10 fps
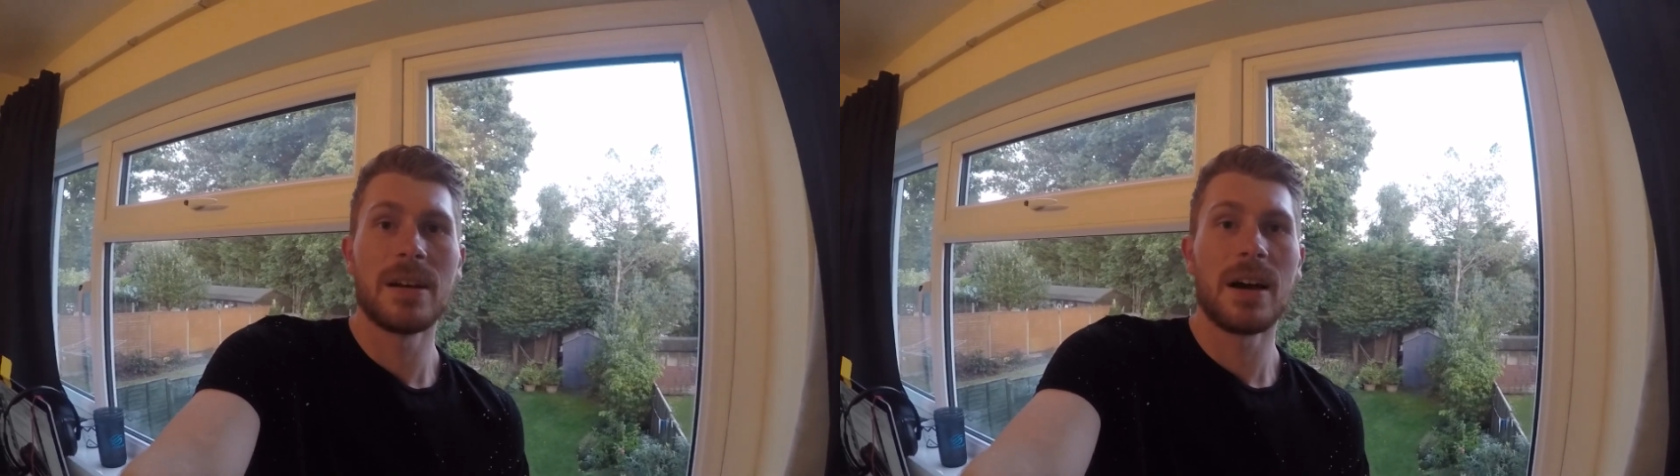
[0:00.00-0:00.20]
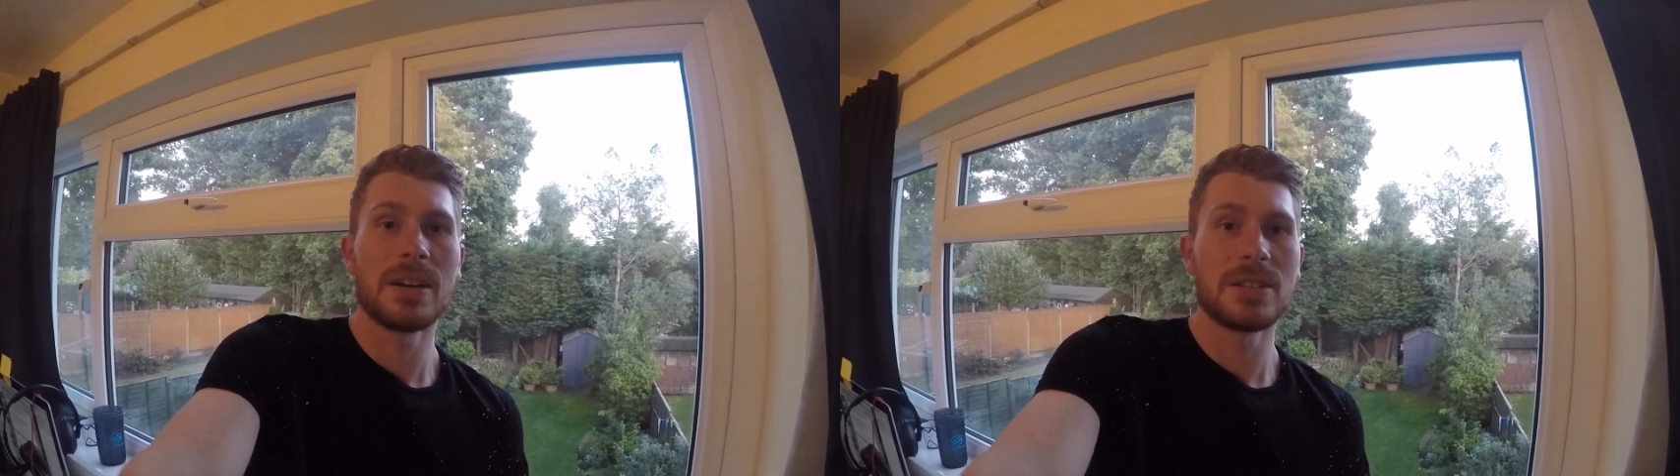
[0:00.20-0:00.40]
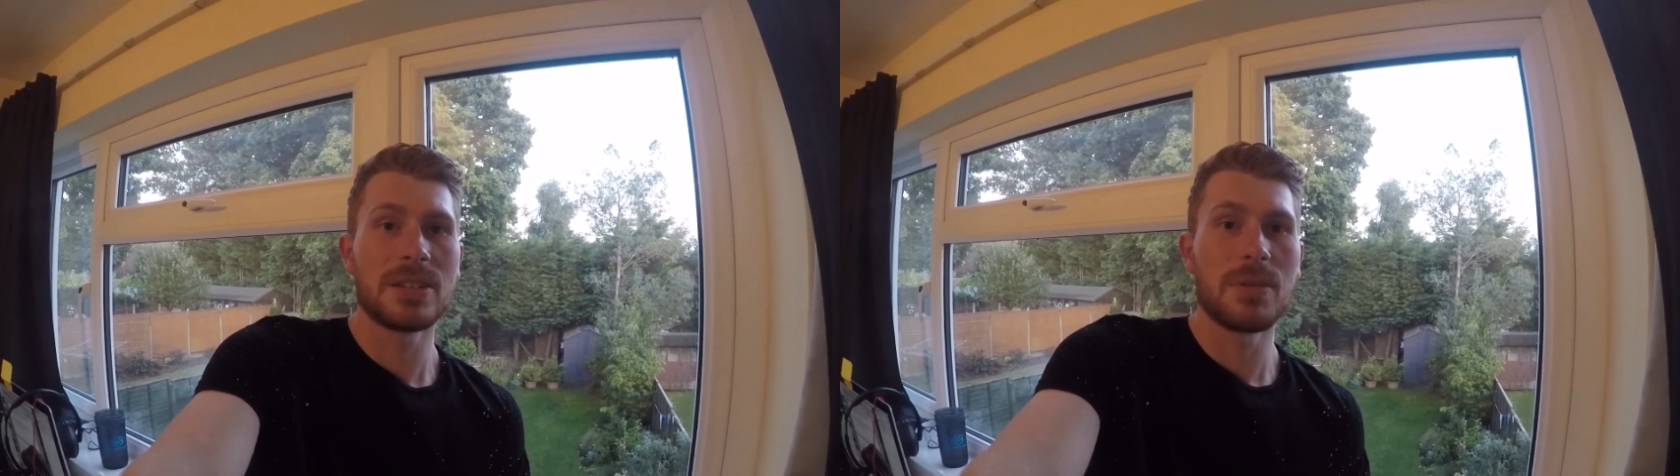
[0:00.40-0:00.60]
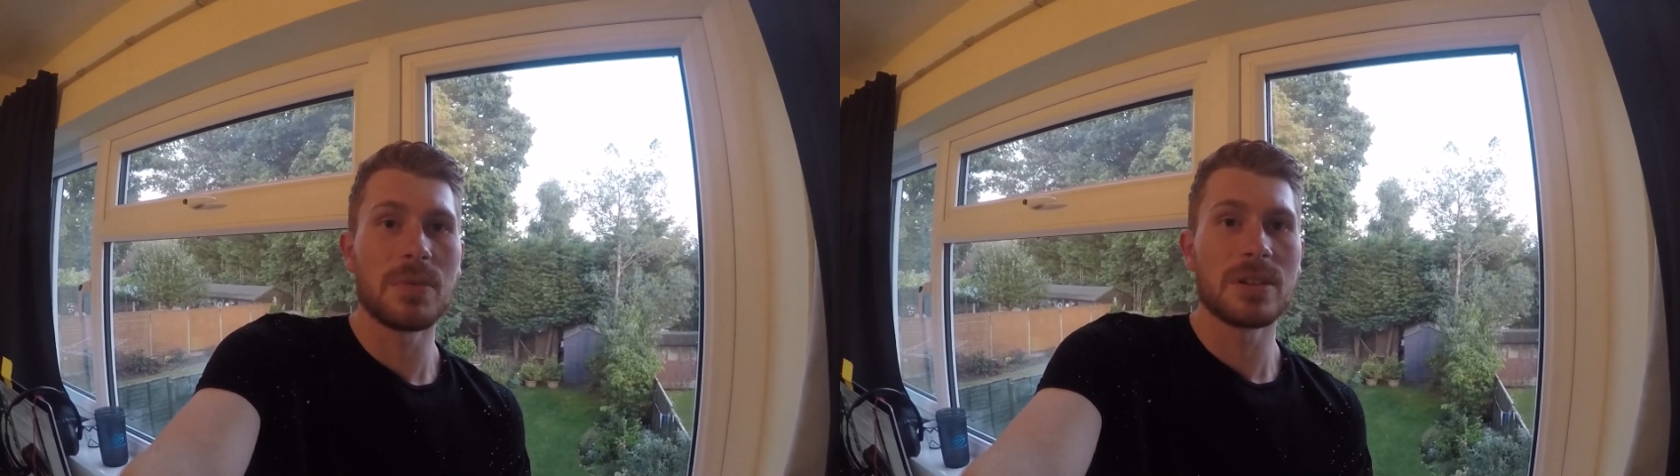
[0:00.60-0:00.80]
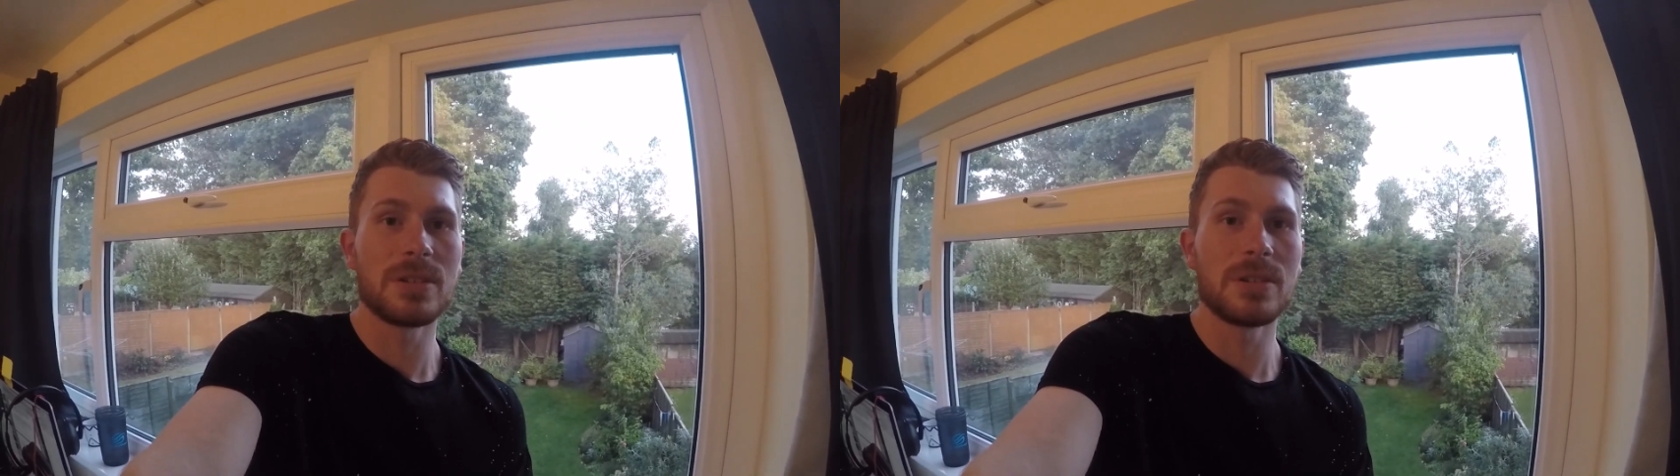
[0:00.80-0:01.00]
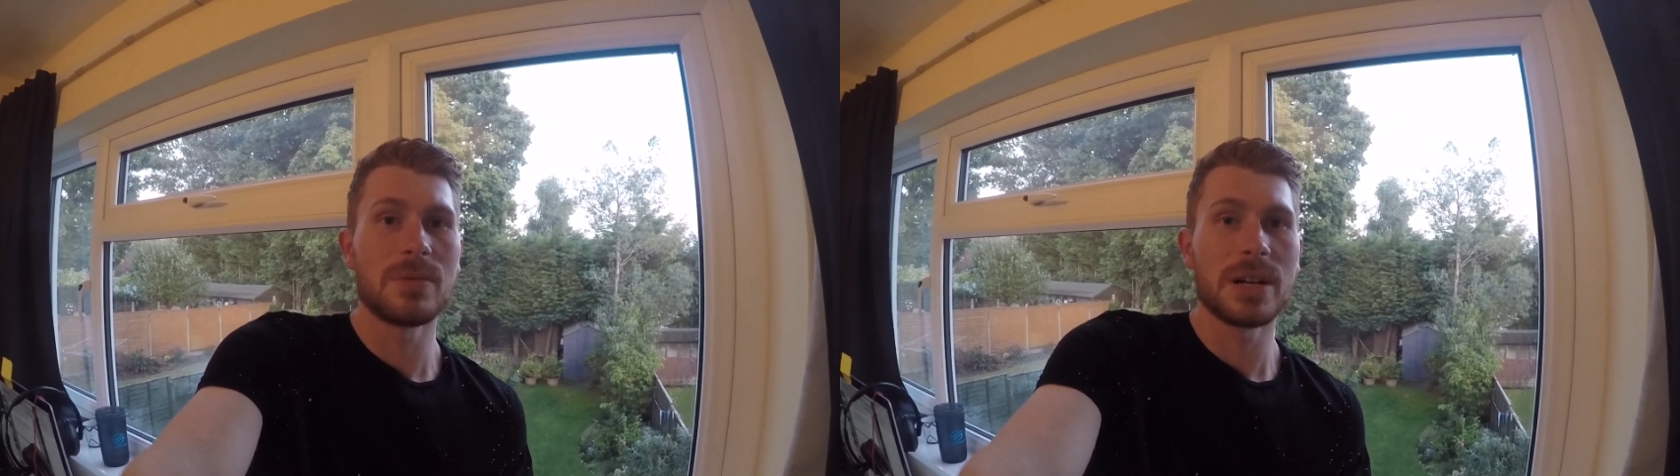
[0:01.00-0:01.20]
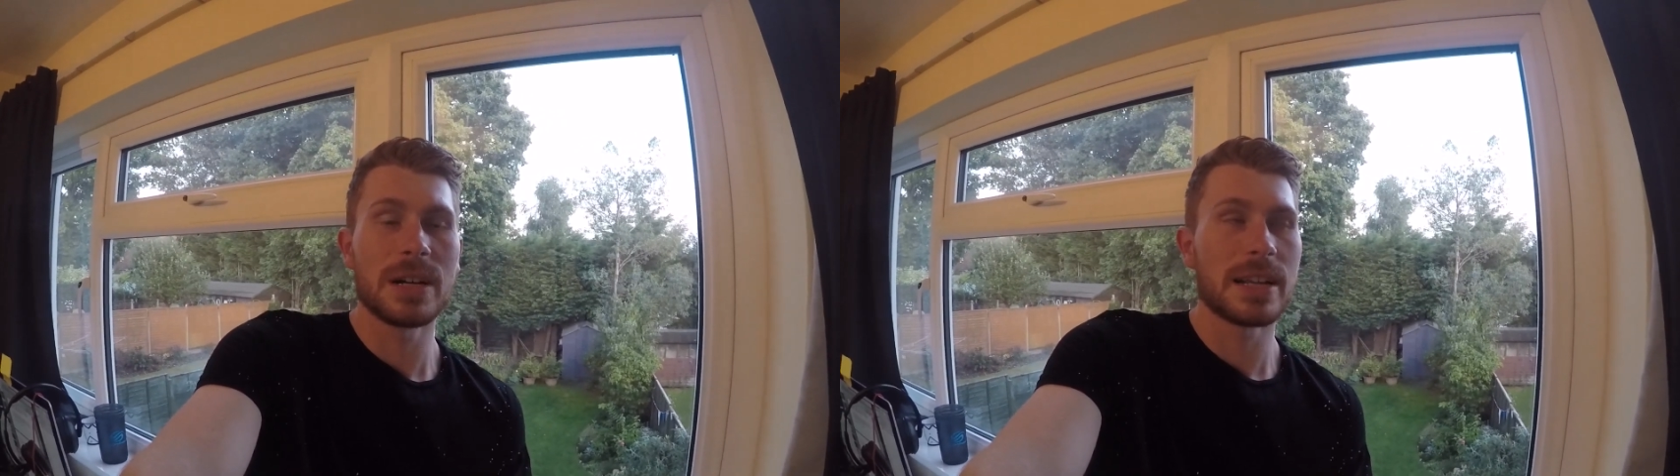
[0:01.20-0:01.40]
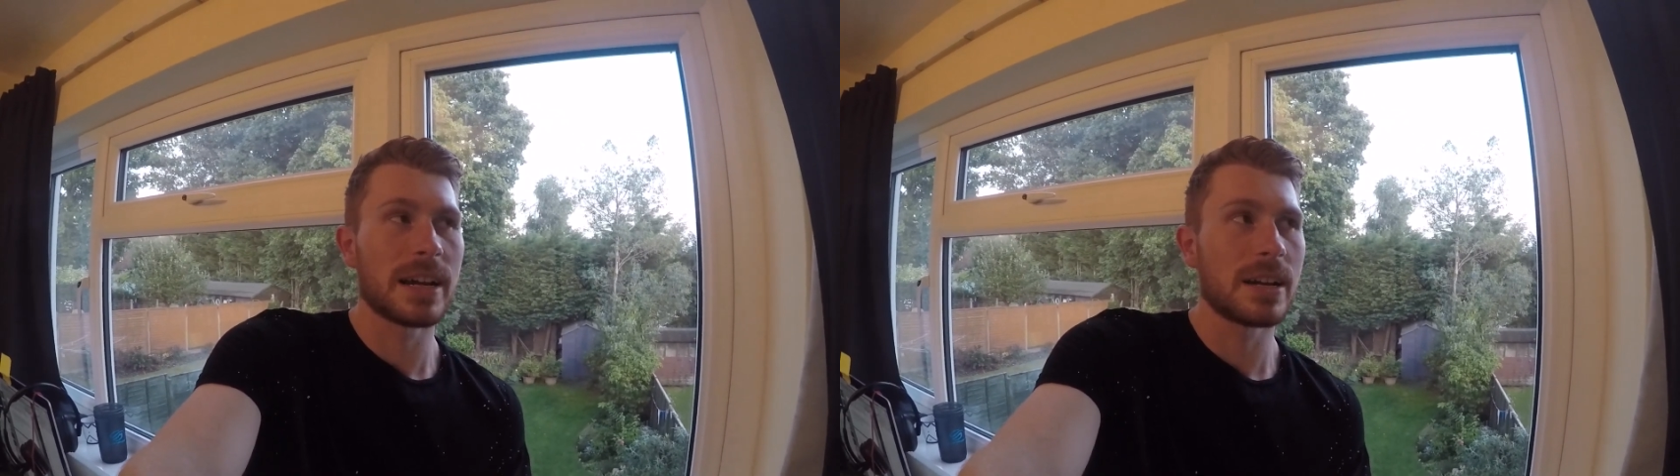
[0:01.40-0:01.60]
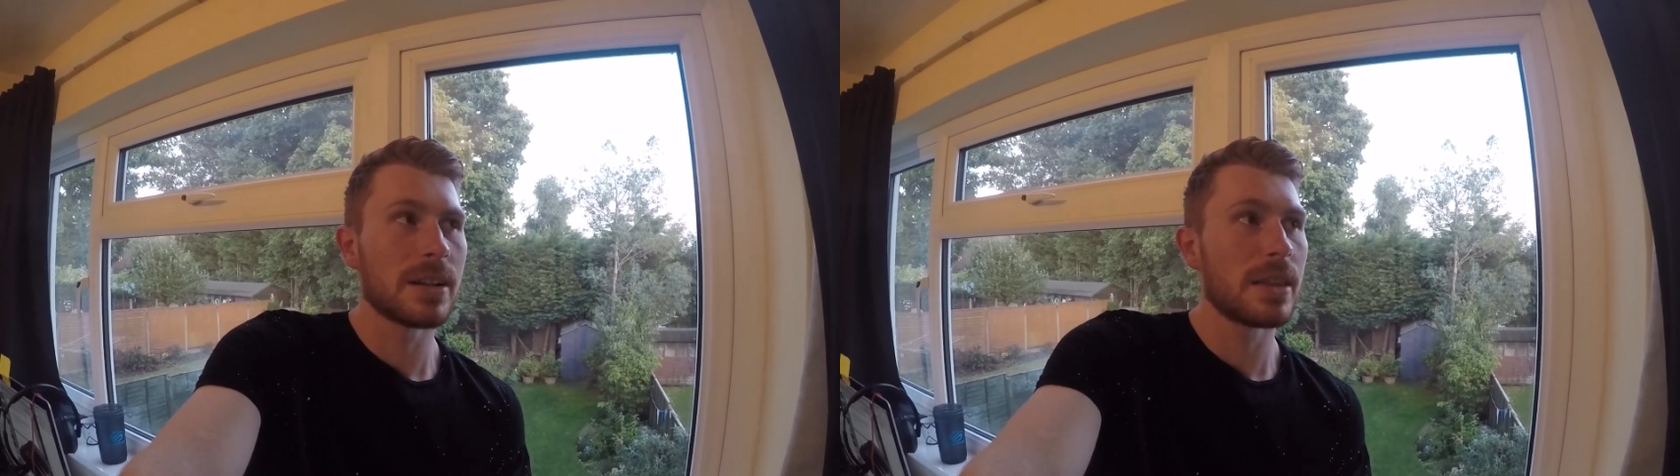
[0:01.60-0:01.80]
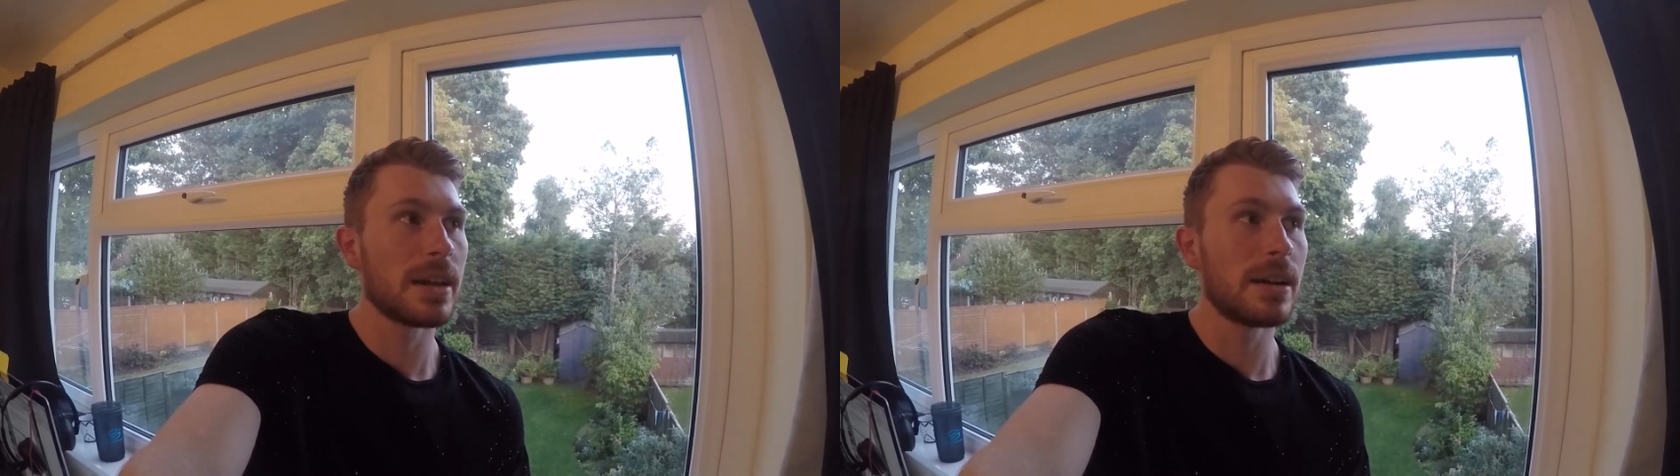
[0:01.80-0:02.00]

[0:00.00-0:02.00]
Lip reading: I just don't want to do the work, that kind of thing.